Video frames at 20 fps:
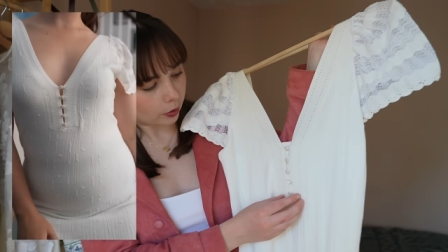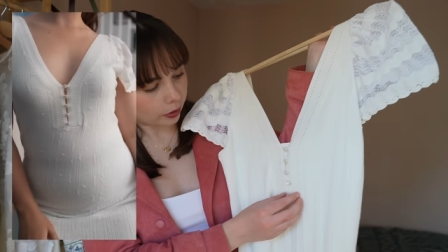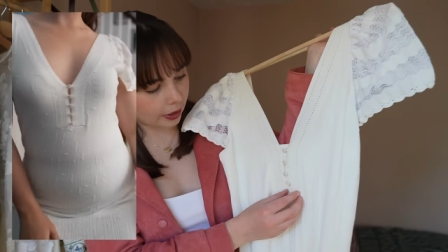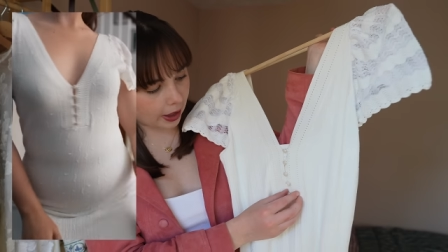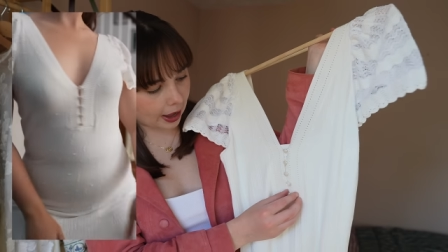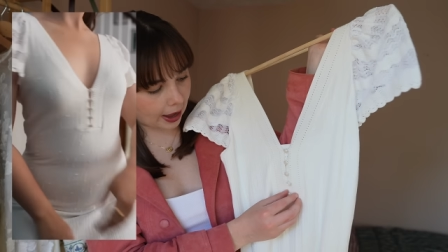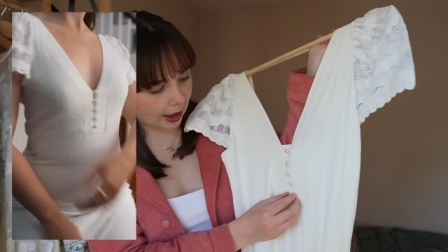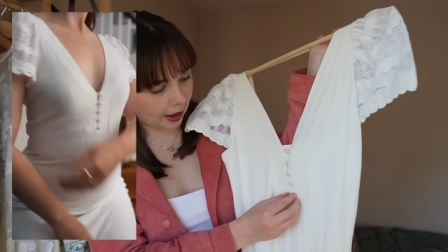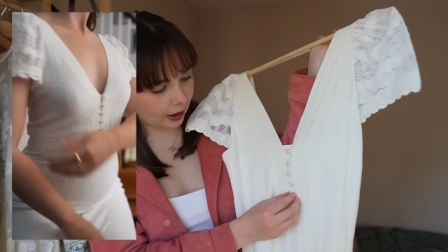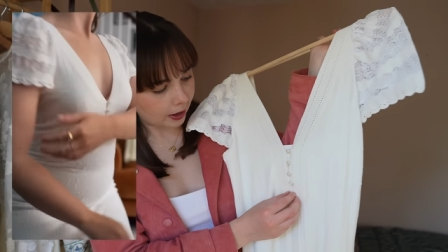
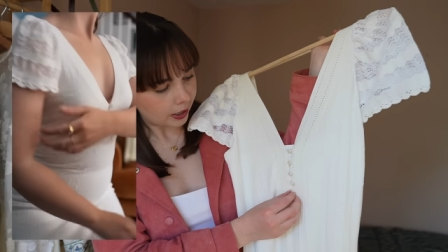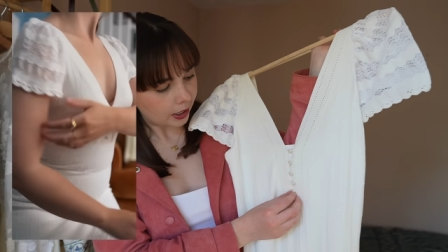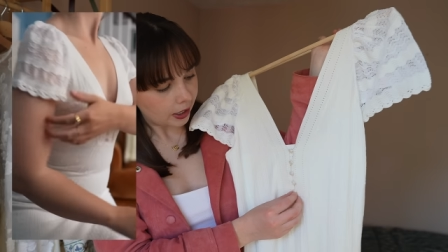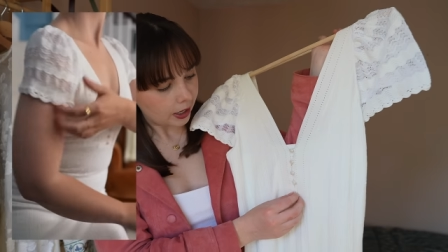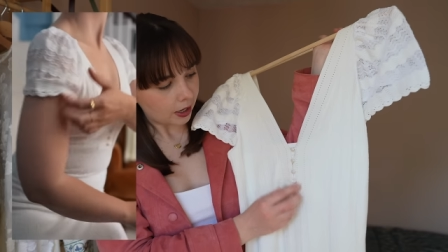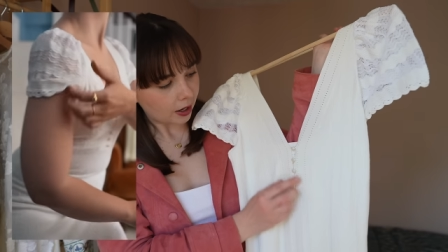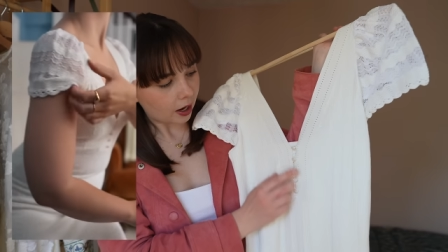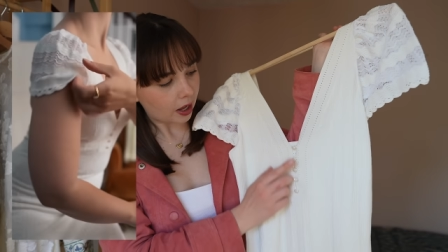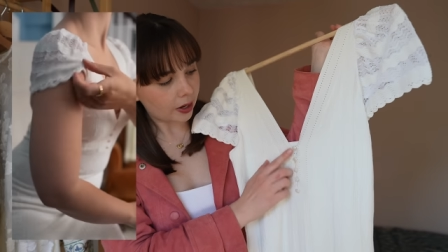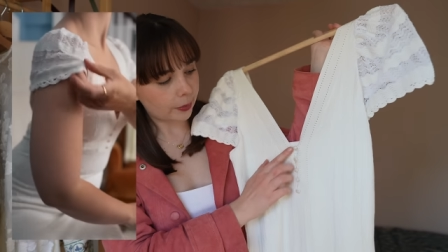They're
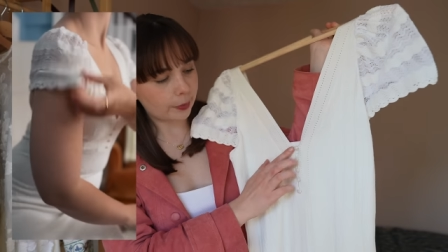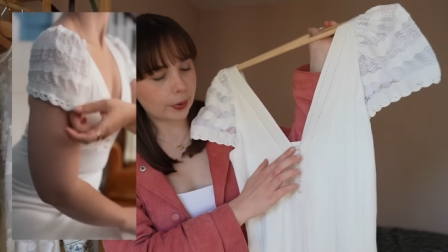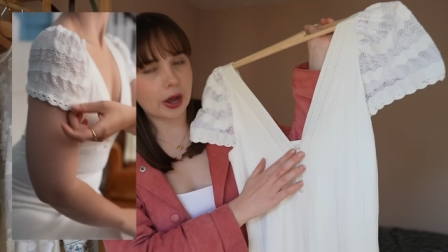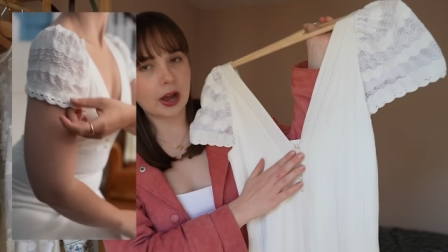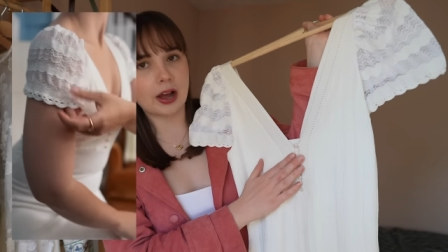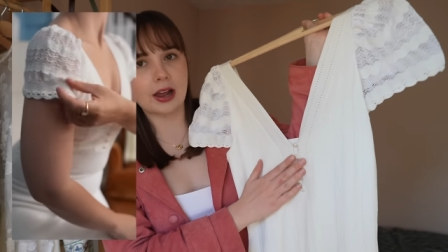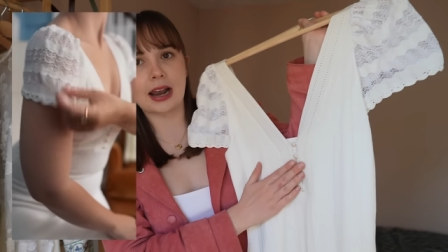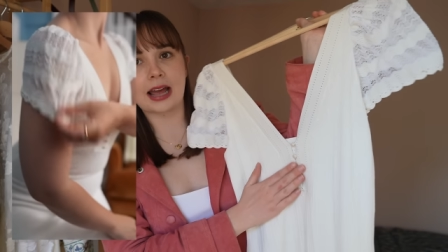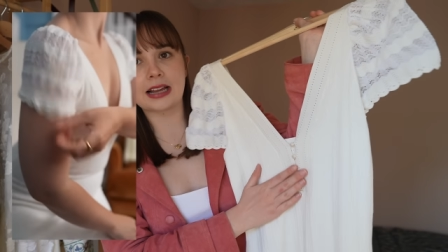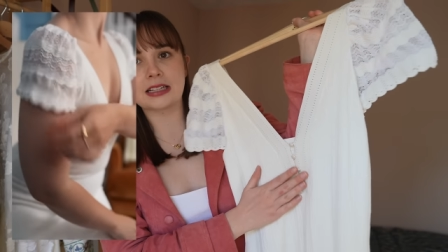kind of
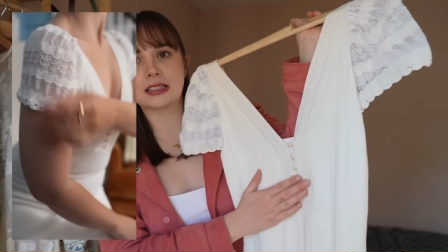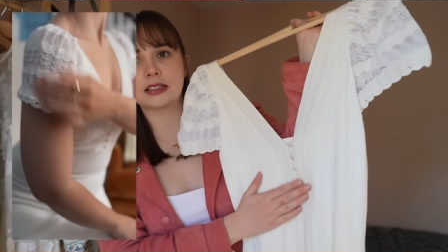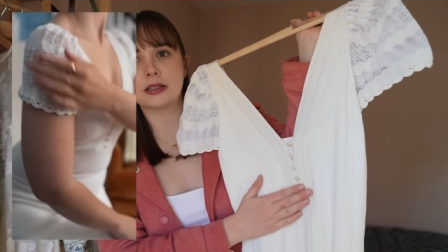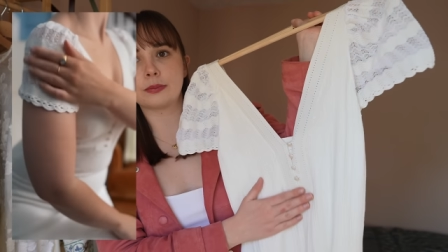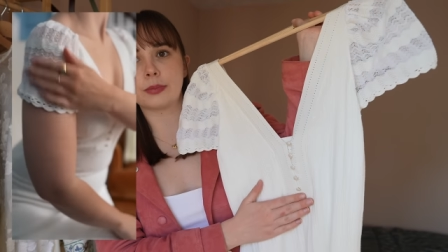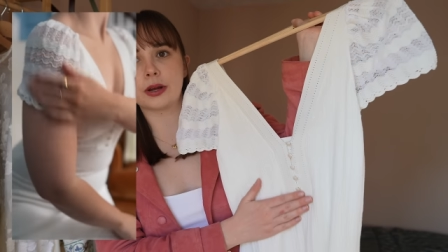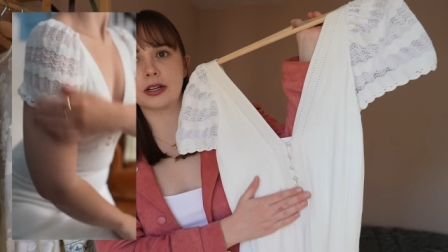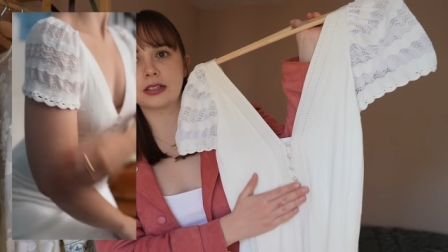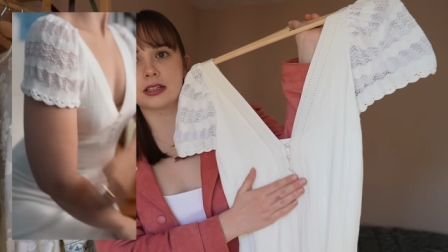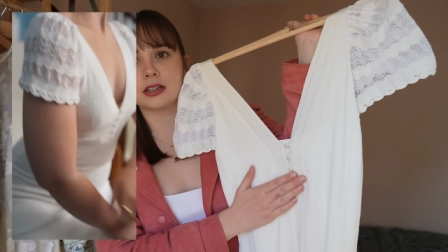
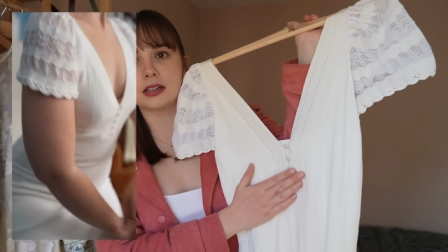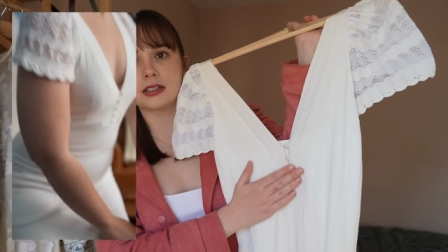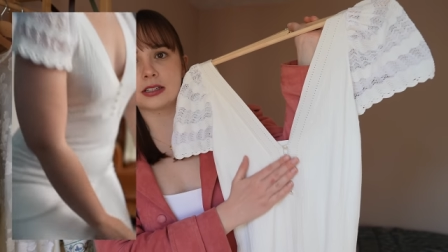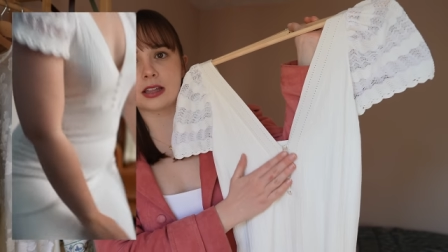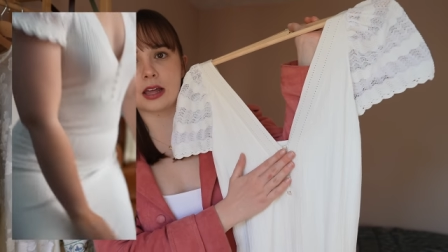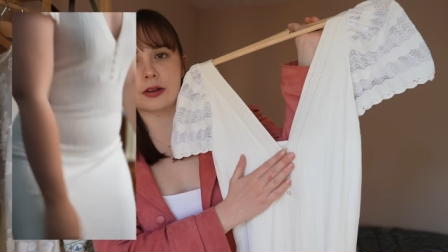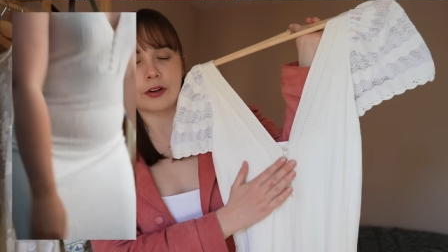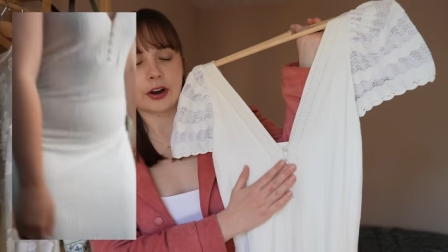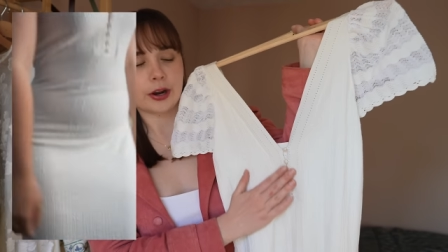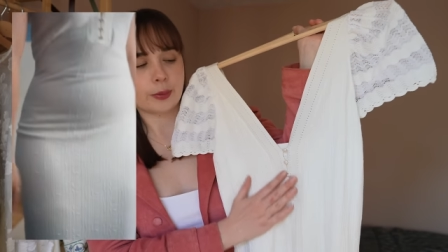pearlescent buttons.
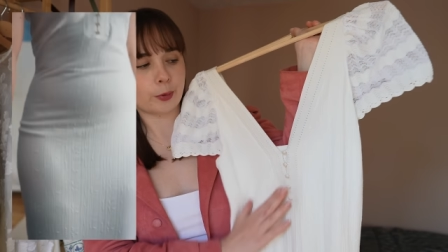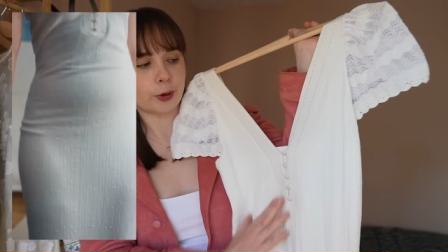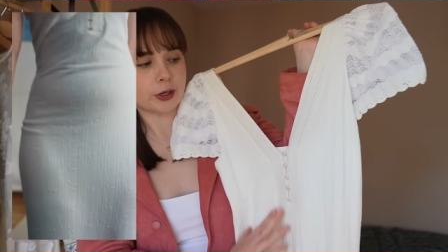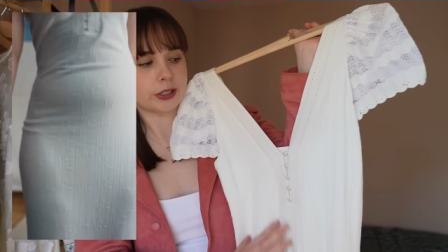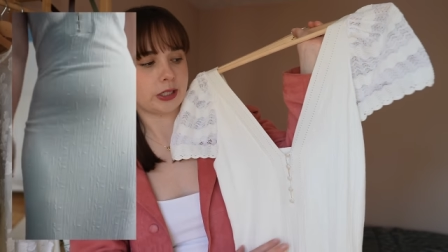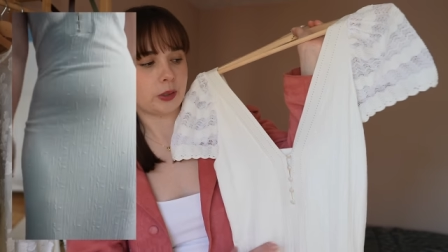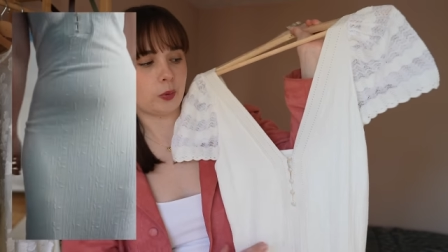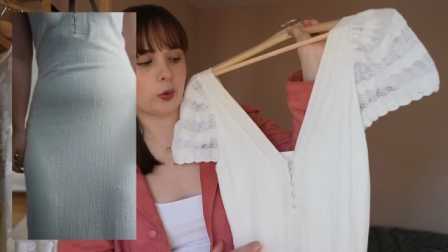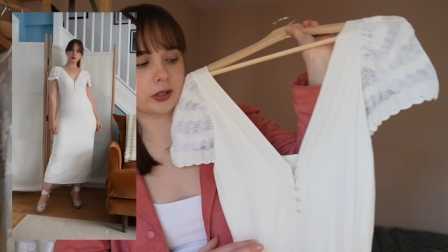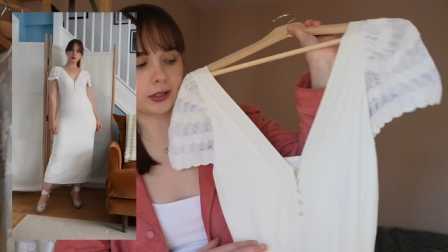They're very
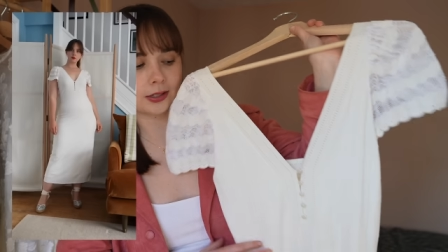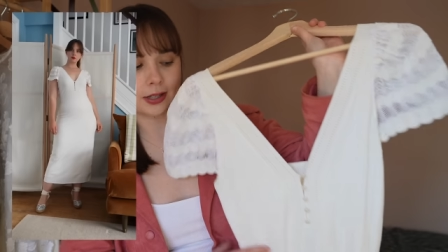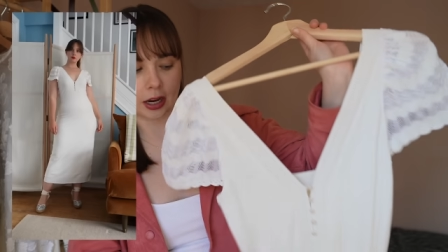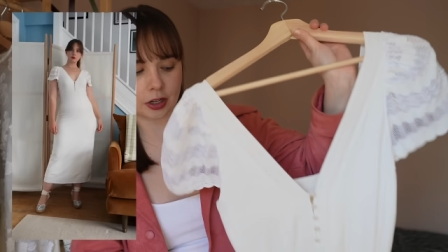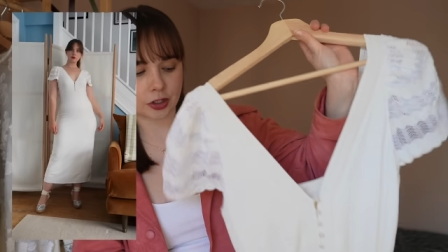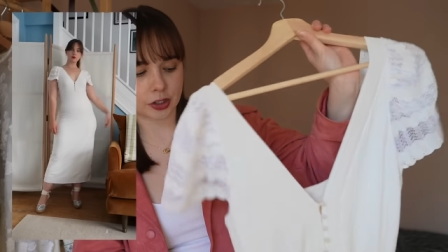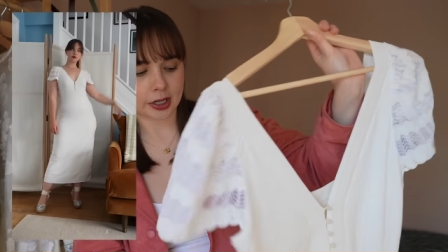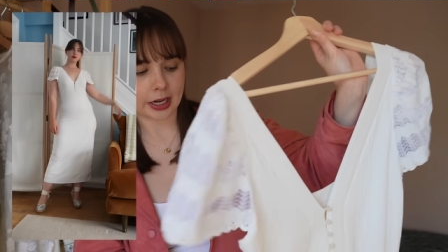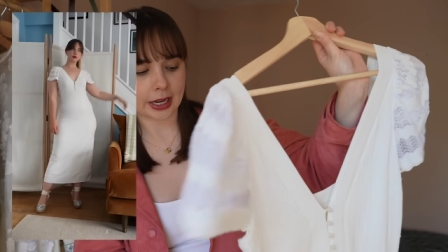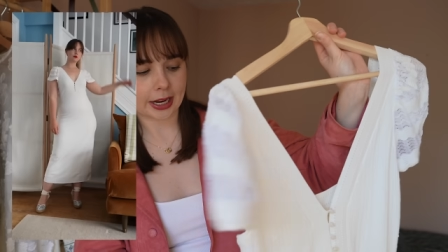pretty ones
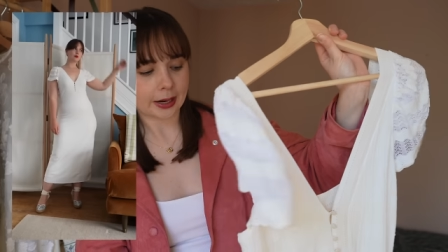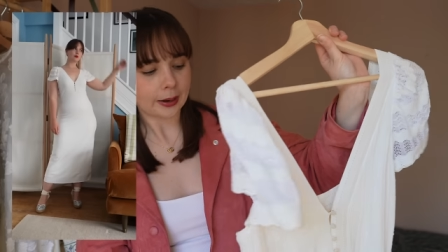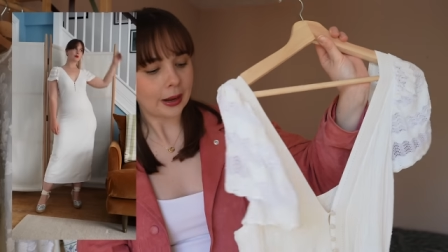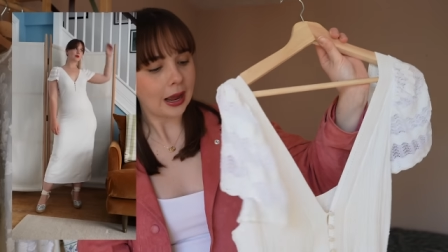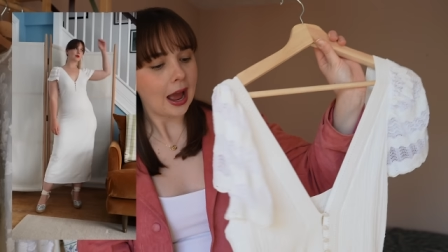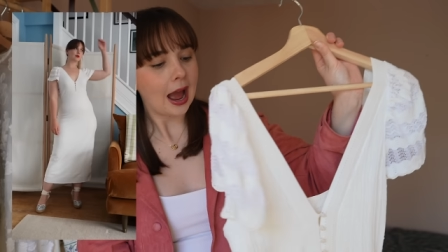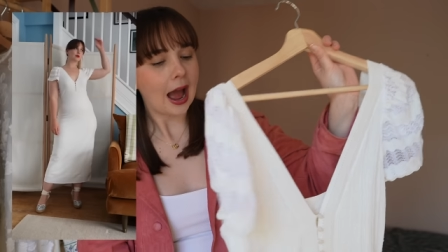actually.